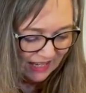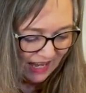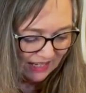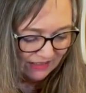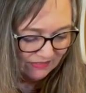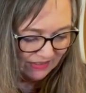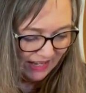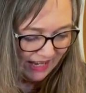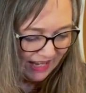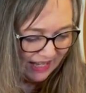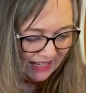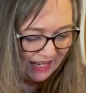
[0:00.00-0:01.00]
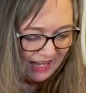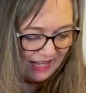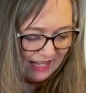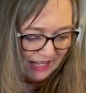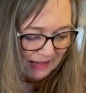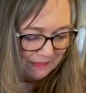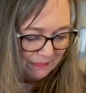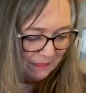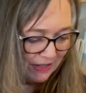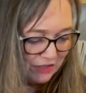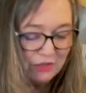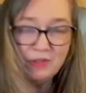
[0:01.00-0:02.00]
kind of land, um,
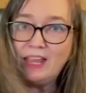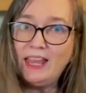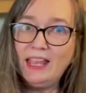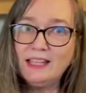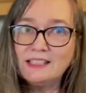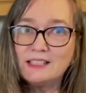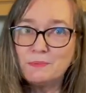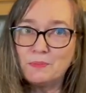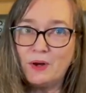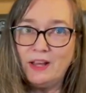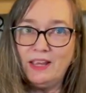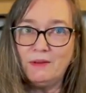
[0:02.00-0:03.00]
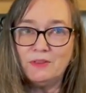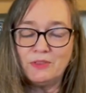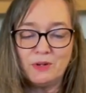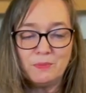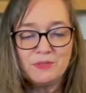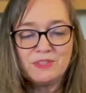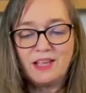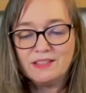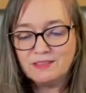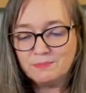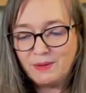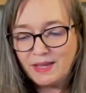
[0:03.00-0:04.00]
but you can't spray it with
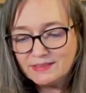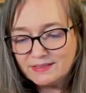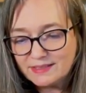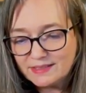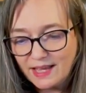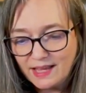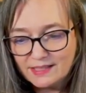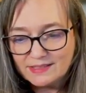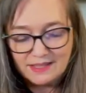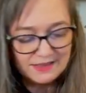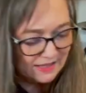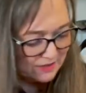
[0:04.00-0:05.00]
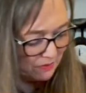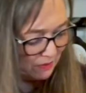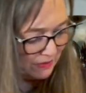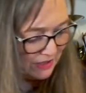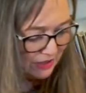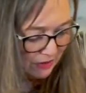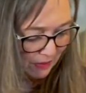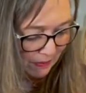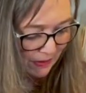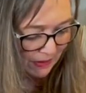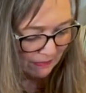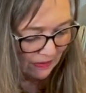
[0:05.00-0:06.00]
herbicides and pesticides, and that's what we do. We
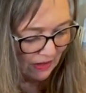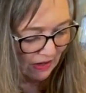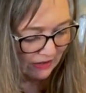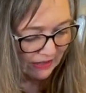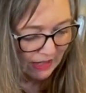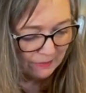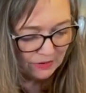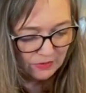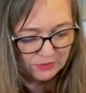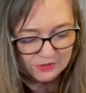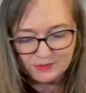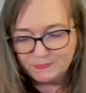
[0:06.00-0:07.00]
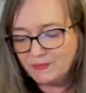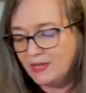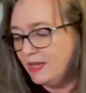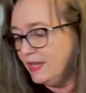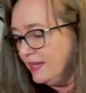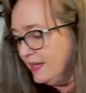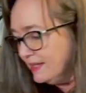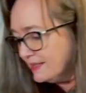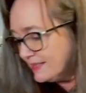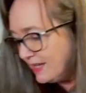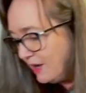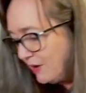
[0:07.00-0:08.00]
put in lawn chemicals.
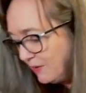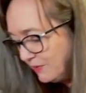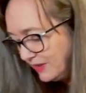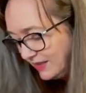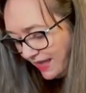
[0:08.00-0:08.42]
So the